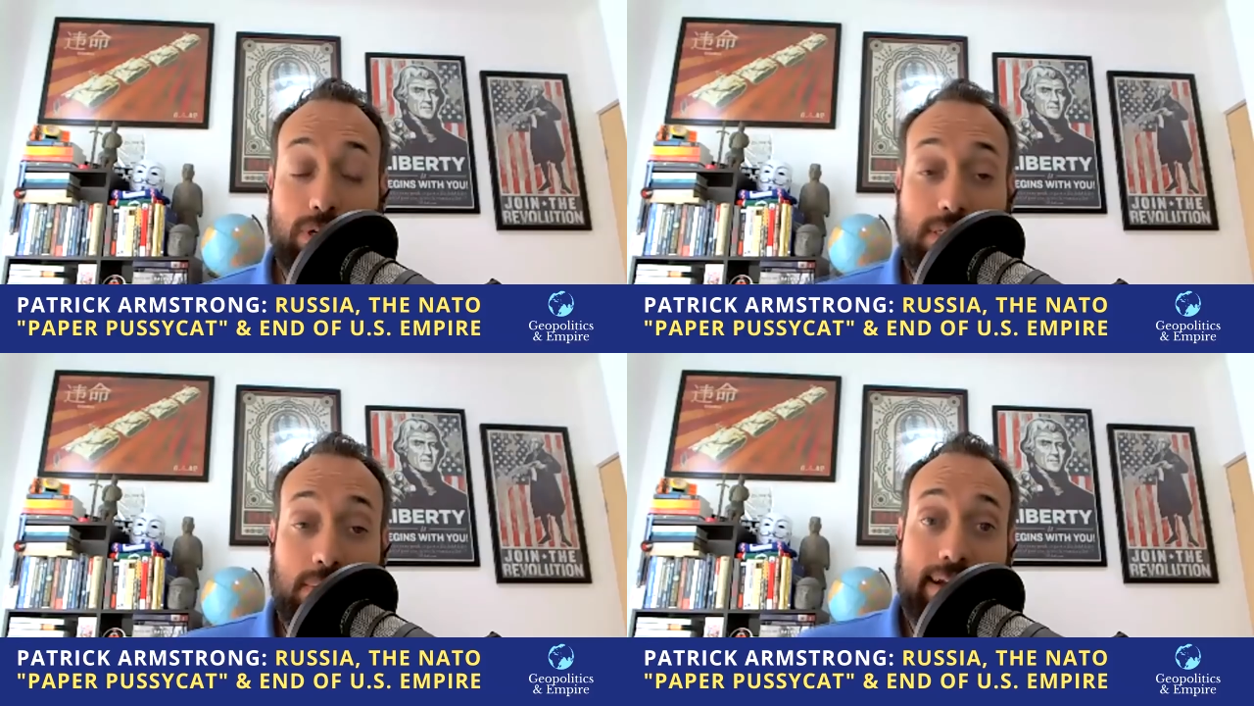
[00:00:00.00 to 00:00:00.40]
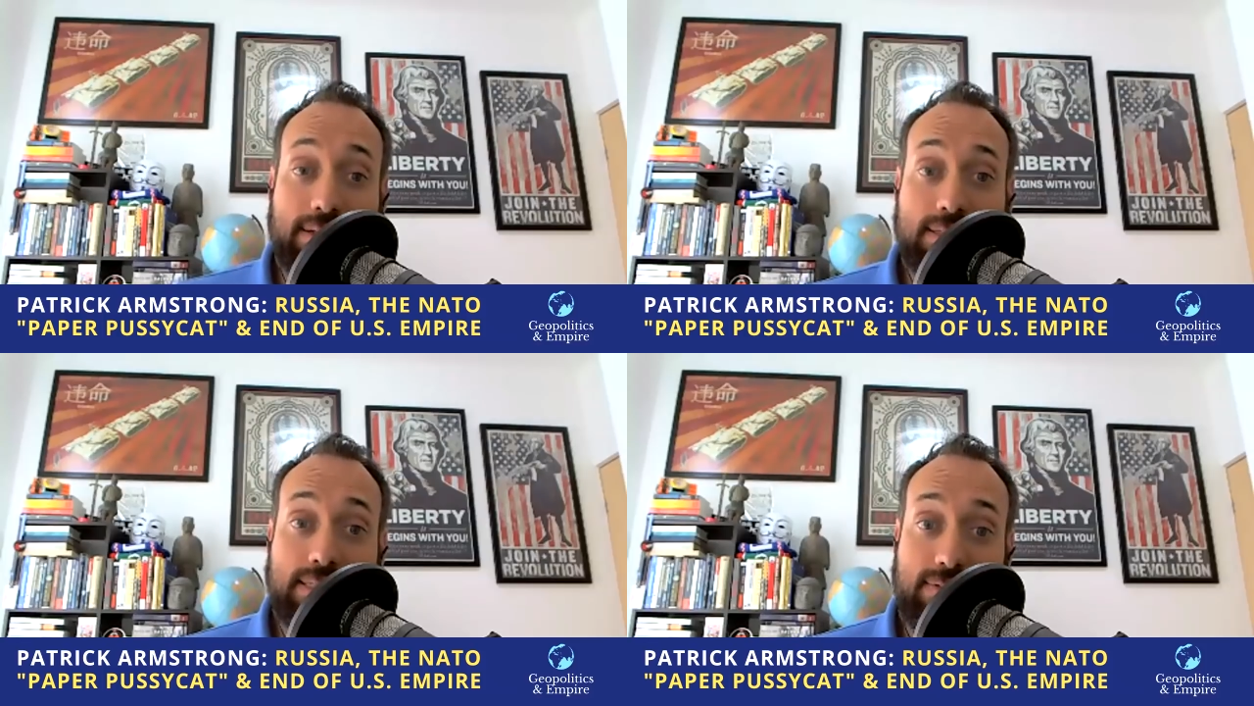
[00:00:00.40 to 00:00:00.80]
some
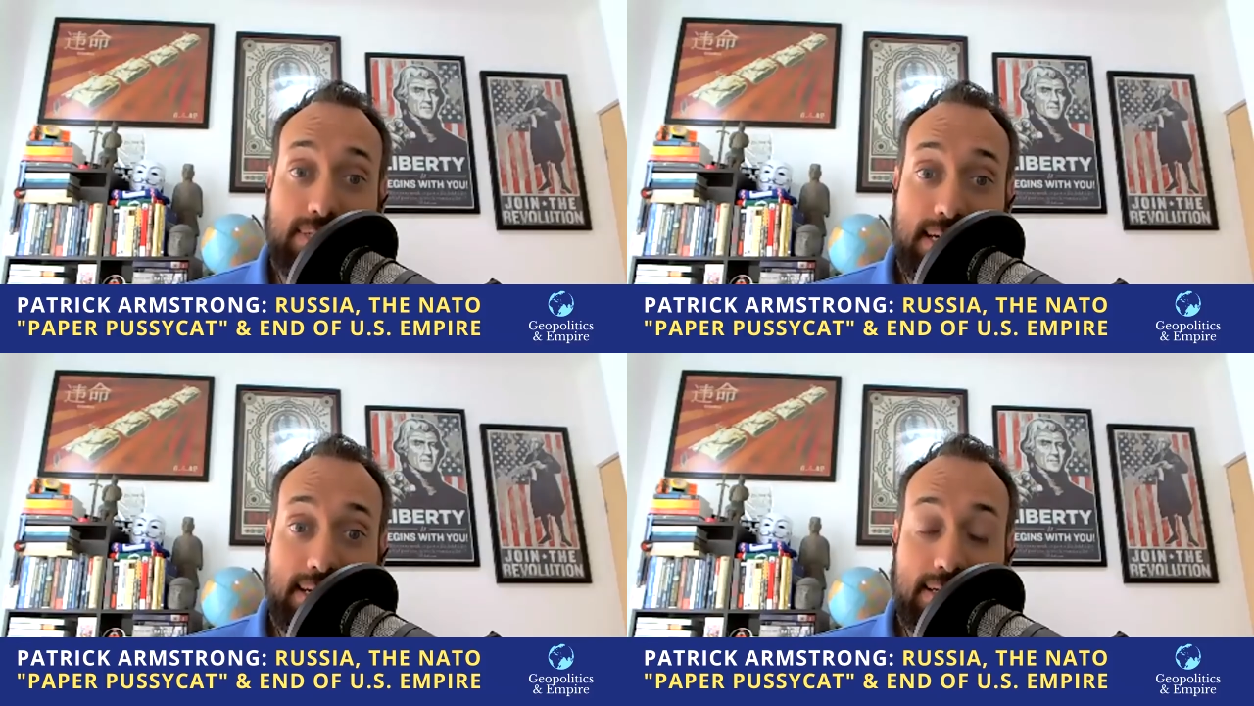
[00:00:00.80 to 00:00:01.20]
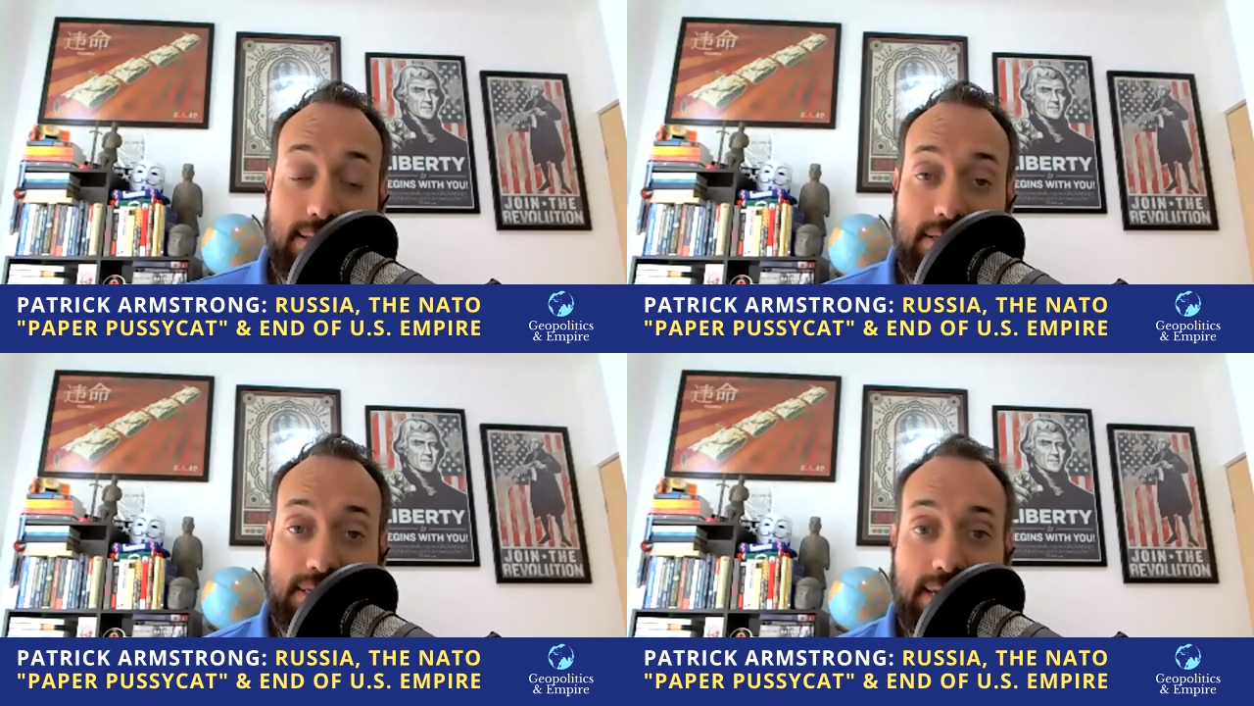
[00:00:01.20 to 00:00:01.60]
analysts have said that
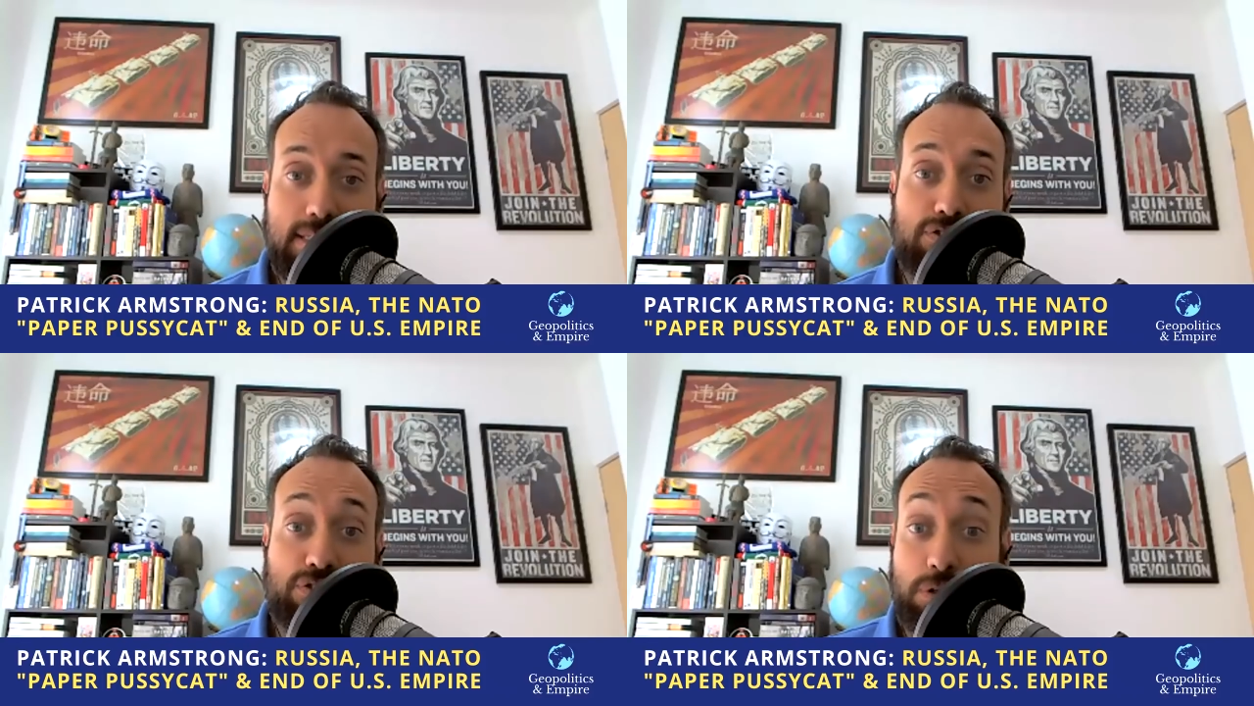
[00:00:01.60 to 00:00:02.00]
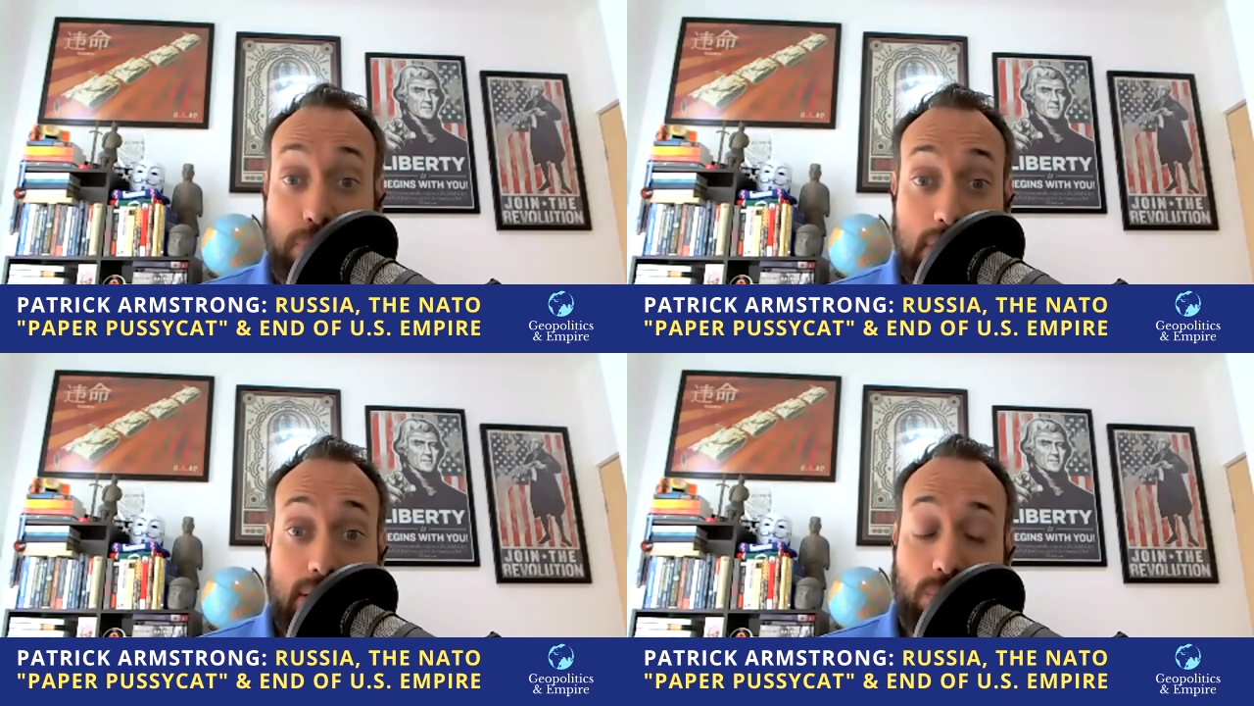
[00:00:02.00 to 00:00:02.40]
the chances for
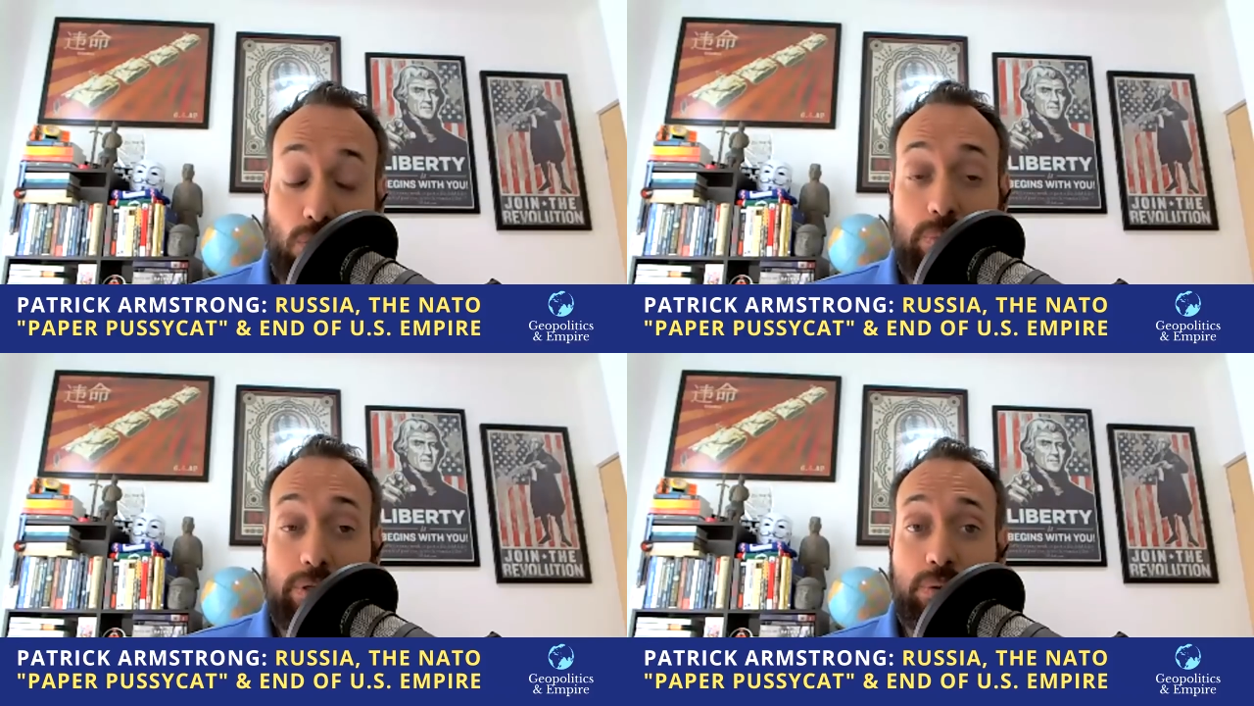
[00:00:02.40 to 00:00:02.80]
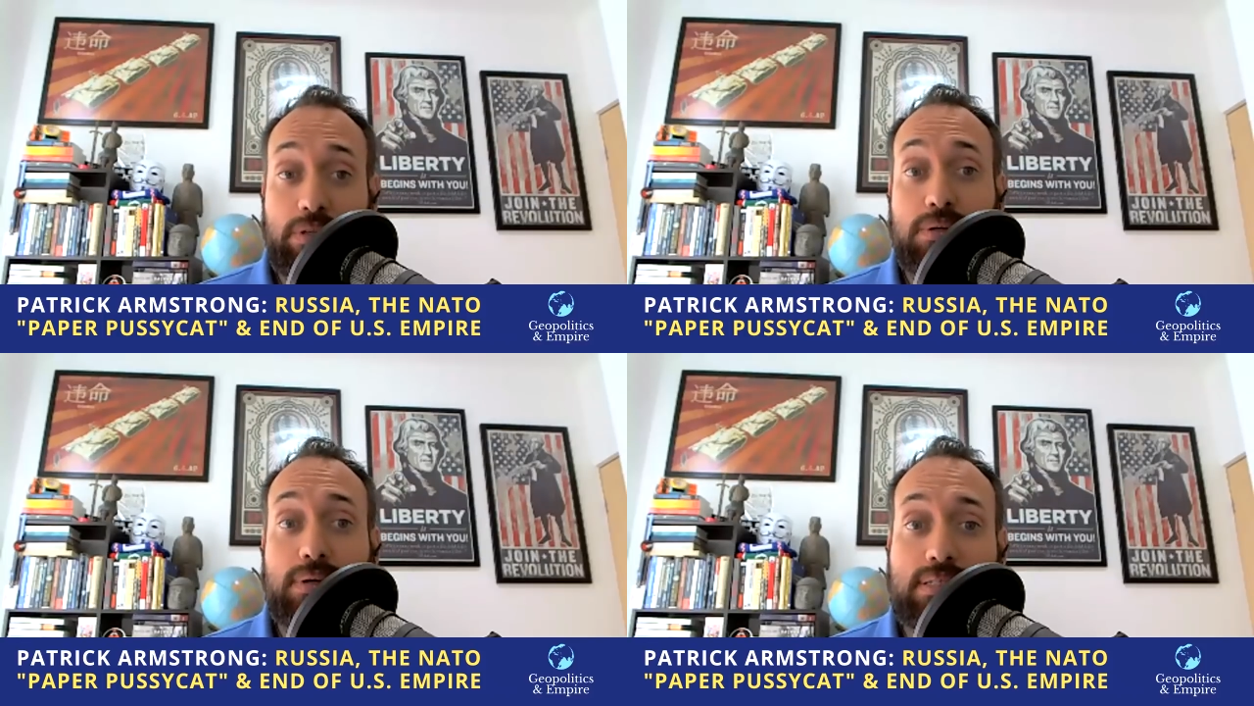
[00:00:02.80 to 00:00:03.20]
nuclear war between the
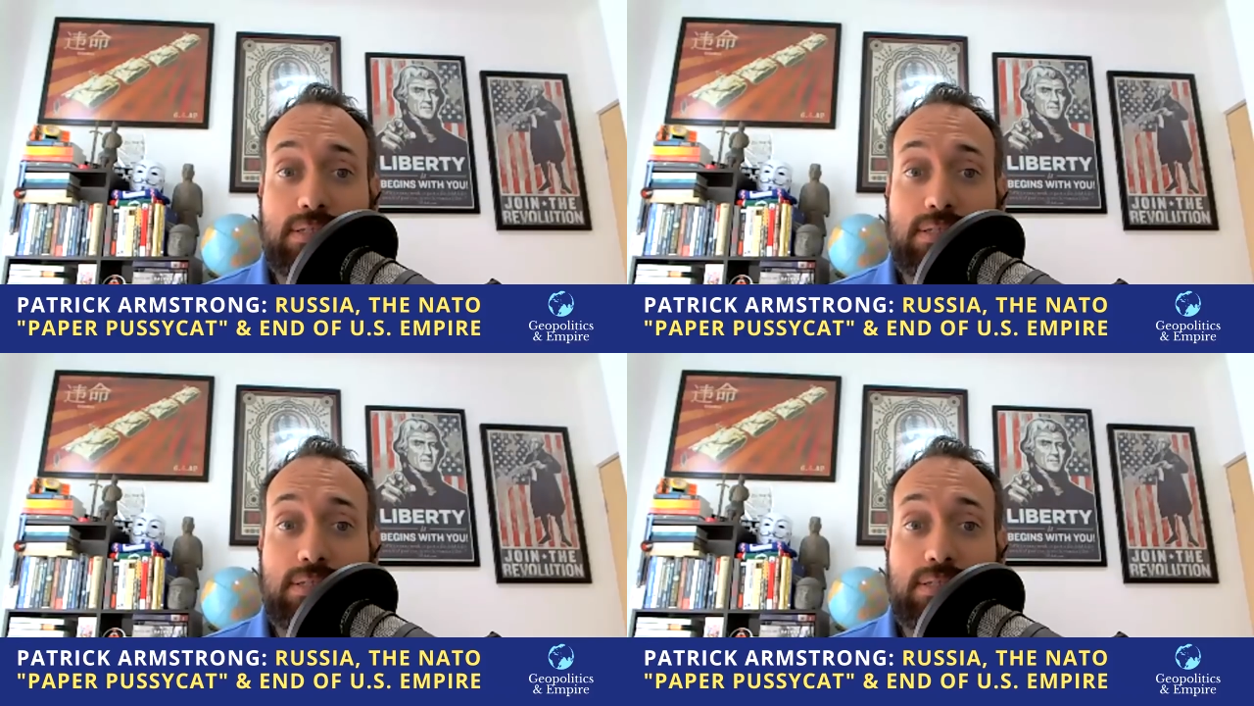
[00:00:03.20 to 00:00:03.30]
U.S.